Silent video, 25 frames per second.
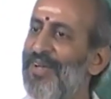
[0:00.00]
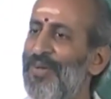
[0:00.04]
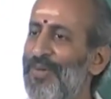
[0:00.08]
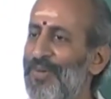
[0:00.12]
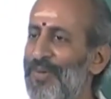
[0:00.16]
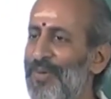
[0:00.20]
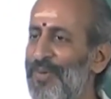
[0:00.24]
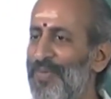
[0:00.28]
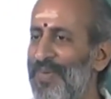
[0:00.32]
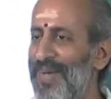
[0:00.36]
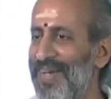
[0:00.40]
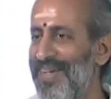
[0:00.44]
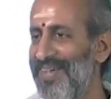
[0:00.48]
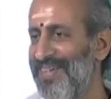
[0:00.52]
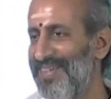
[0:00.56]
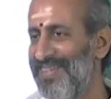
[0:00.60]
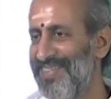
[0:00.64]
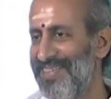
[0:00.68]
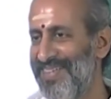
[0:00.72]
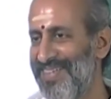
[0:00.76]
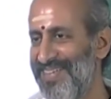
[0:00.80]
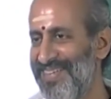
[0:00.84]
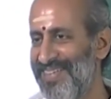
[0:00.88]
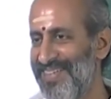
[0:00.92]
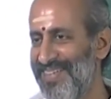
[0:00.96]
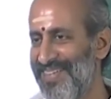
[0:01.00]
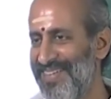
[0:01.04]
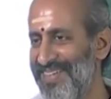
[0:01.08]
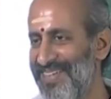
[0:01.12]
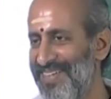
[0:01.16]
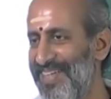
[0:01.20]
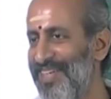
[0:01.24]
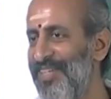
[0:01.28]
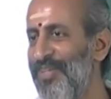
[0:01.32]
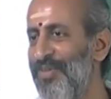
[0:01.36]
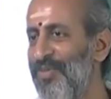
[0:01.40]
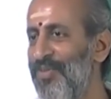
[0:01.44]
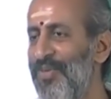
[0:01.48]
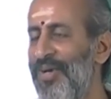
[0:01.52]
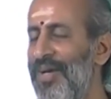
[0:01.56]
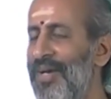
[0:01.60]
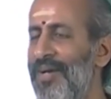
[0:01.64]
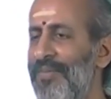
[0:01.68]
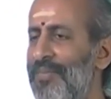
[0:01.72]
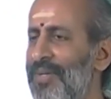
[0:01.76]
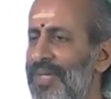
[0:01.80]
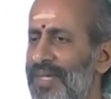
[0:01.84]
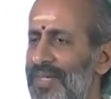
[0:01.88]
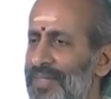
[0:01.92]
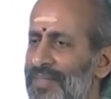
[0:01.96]
go back and then tell you,
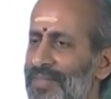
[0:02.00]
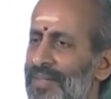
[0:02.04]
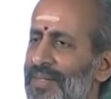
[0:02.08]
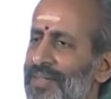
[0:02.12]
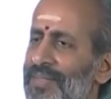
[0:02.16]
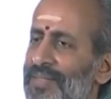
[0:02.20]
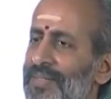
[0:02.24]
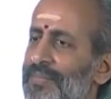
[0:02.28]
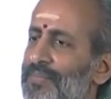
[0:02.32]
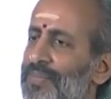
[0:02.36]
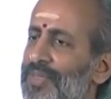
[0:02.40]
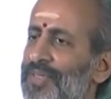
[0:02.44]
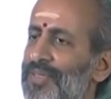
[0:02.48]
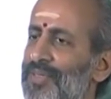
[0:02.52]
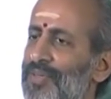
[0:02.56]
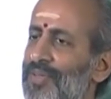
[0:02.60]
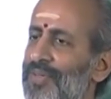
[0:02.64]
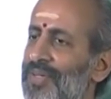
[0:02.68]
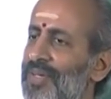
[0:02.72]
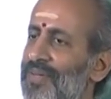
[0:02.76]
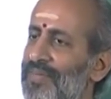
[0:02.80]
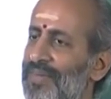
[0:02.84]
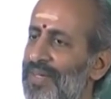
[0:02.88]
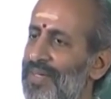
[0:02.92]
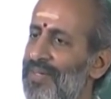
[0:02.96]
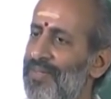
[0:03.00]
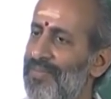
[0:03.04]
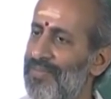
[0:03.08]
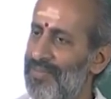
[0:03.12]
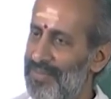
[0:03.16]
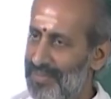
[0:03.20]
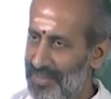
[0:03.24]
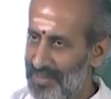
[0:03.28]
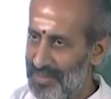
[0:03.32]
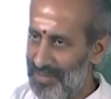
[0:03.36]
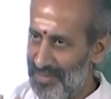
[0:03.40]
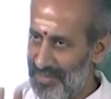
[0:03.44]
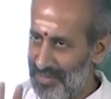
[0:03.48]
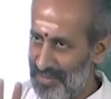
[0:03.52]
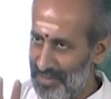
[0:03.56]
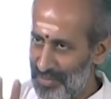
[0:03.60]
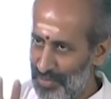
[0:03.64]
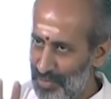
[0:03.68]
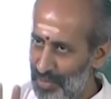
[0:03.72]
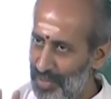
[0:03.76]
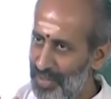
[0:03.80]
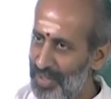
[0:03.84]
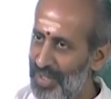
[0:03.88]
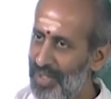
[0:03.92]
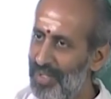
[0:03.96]
but it is not a simple shloka where you, this
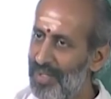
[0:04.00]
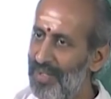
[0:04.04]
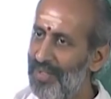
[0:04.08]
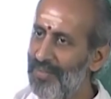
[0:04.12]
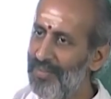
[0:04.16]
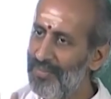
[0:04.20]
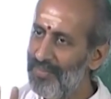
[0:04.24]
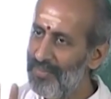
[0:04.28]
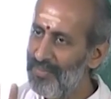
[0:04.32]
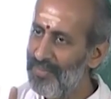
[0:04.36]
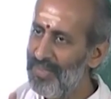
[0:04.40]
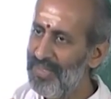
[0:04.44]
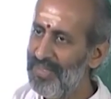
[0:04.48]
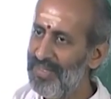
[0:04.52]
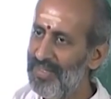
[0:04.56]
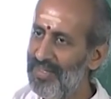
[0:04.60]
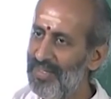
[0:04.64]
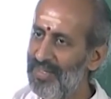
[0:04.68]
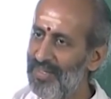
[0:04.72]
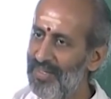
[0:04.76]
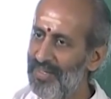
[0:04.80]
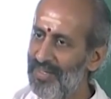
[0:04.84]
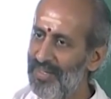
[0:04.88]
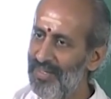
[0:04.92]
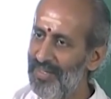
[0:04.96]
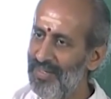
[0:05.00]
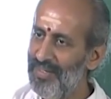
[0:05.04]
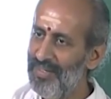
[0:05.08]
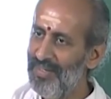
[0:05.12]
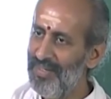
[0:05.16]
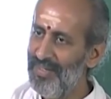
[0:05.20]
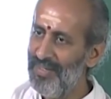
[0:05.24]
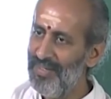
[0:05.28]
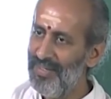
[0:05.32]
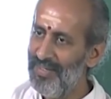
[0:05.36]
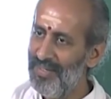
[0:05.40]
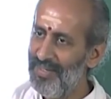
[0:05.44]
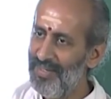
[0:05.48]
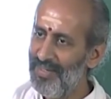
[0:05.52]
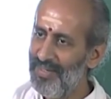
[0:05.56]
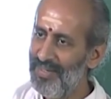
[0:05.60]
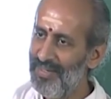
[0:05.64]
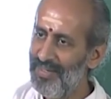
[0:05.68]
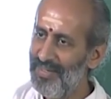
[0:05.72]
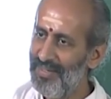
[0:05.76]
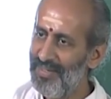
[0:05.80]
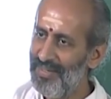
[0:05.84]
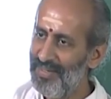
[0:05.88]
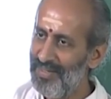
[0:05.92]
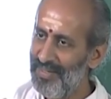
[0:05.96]
shloka basically
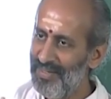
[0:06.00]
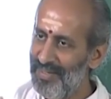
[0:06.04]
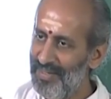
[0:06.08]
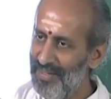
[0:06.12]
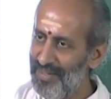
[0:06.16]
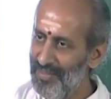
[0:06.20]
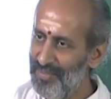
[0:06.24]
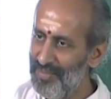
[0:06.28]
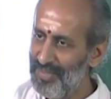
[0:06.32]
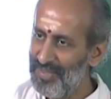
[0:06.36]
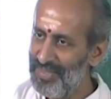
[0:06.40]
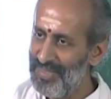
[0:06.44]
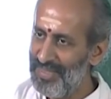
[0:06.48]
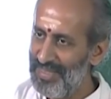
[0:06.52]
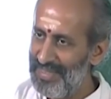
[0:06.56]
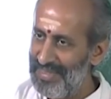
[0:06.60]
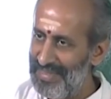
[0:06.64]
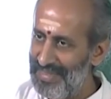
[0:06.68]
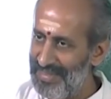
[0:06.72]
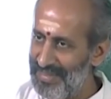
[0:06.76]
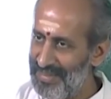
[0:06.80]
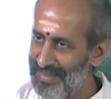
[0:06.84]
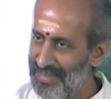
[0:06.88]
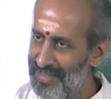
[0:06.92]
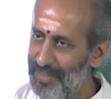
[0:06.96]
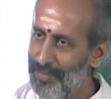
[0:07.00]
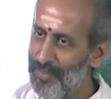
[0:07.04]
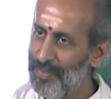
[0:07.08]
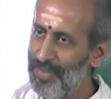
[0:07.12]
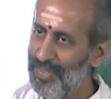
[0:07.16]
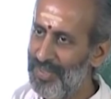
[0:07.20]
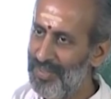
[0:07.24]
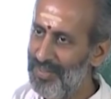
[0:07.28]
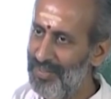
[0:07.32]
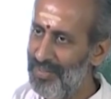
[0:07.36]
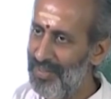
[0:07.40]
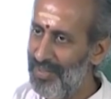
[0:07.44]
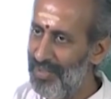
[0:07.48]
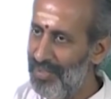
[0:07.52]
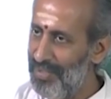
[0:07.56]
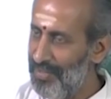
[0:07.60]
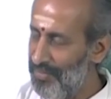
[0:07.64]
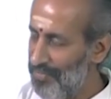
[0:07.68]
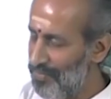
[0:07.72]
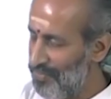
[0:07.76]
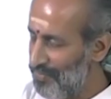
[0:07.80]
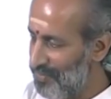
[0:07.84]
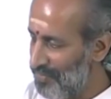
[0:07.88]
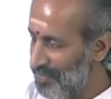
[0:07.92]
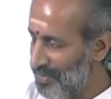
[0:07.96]
gives the description
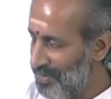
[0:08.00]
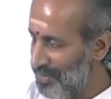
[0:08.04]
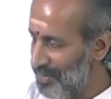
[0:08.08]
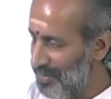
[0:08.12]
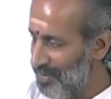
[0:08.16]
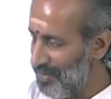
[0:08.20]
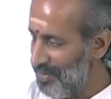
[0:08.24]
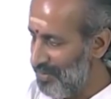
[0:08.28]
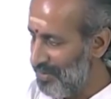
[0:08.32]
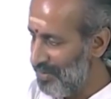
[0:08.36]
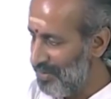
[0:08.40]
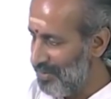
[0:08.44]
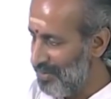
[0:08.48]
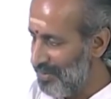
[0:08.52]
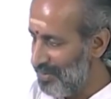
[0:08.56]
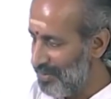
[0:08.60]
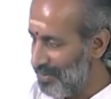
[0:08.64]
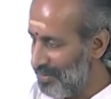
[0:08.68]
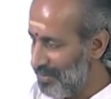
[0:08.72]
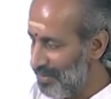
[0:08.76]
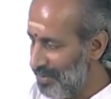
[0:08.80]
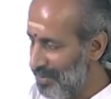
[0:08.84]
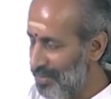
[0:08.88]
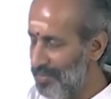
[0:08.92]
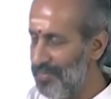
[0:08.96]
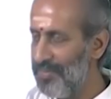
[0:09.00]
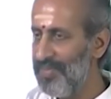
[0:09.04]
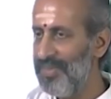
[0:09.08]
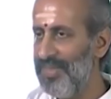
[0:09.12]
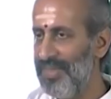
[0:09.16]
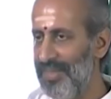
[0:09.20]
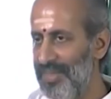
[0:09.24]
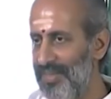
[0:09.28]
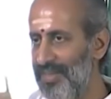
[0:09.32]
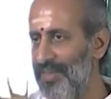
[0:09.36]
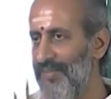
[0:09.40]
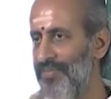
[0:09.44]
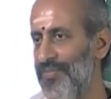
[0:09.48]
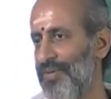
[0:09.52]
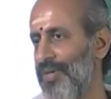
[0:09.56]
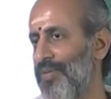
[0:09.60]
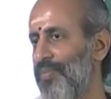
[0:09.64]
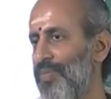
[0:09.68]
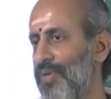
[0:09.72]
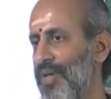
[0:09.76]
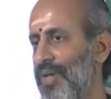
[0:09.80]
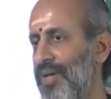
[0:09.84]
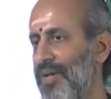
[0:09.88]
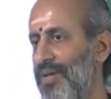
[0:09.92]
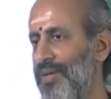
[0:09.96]
of the terms in the
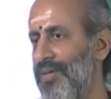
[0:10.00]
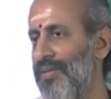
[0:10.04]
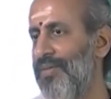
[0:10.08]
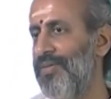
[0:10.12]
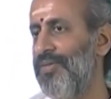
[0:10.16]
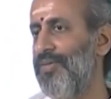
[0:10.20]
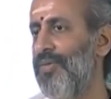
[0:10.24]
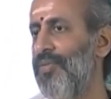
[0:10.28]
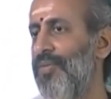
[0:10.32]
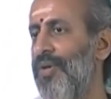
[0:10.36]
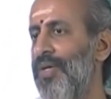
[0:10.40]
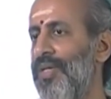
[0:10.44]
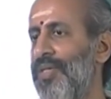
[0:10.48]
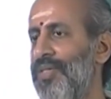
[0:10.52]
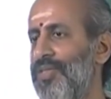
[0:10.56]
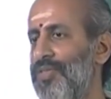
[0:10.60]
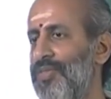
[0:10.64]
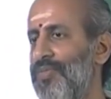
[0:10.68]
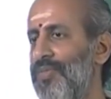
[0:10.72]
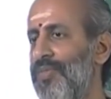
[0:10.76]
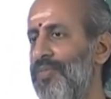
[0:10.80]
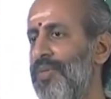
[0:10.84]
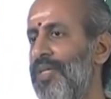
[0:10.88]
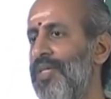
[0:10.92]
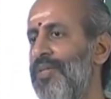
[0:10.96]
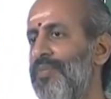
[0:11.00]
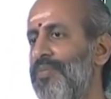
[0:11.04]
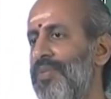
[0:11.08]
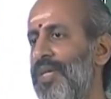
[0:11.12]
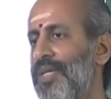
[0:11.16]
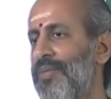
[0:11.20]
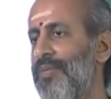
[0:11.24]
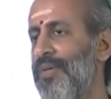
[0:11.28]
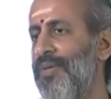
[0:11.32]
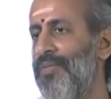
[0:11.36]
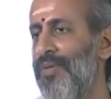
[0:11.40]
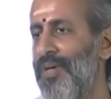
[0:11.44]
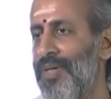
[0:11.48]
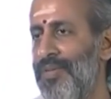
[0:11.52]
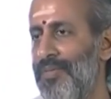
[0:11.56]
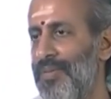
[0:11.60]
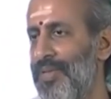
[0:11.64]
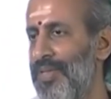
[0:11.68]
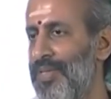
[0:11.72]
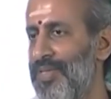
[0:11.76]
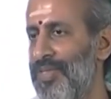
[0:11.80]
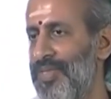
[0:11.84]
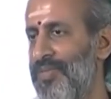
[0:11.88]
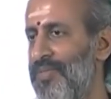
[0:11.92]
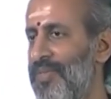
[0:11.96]
formula. So, what is to be multiplied by
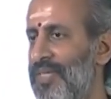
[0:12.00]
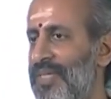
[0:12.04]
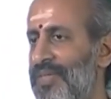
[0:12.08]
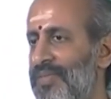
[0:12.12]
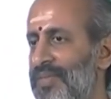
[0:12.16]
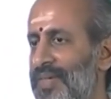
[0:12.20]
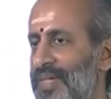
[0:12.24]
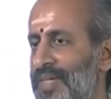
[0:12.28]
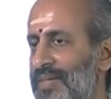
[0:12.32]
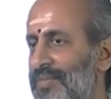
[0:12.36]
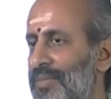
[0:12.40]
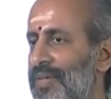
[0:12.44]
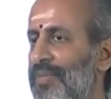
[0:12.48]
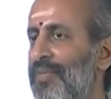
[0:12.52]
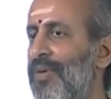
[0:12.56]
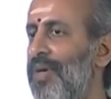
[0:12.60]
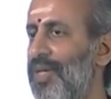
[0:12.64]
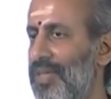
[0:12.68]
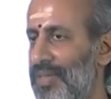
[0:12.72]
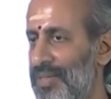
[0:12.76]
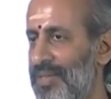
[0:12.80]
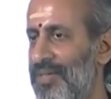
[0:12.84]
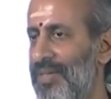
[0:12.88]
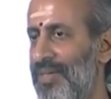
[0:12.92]
what is to be divided by what.